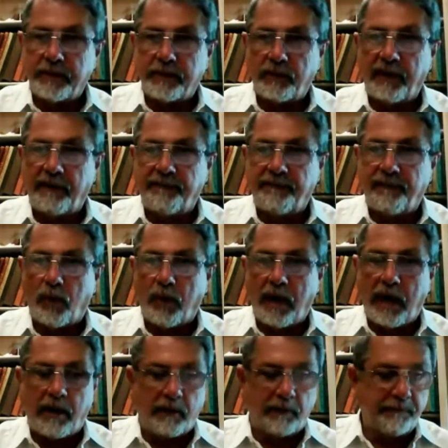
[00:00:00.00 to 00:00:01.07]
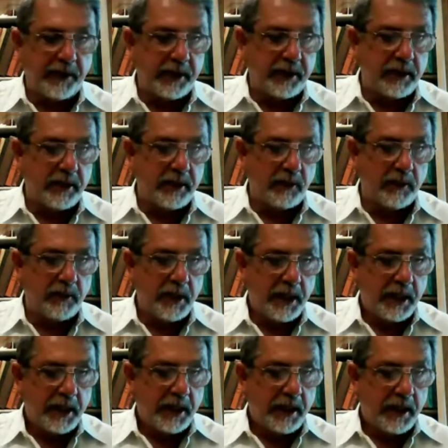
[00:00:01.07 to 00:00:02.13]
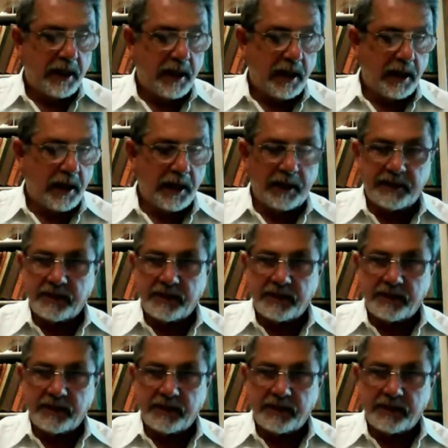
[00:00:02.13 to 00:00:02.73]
3, 4 hour video and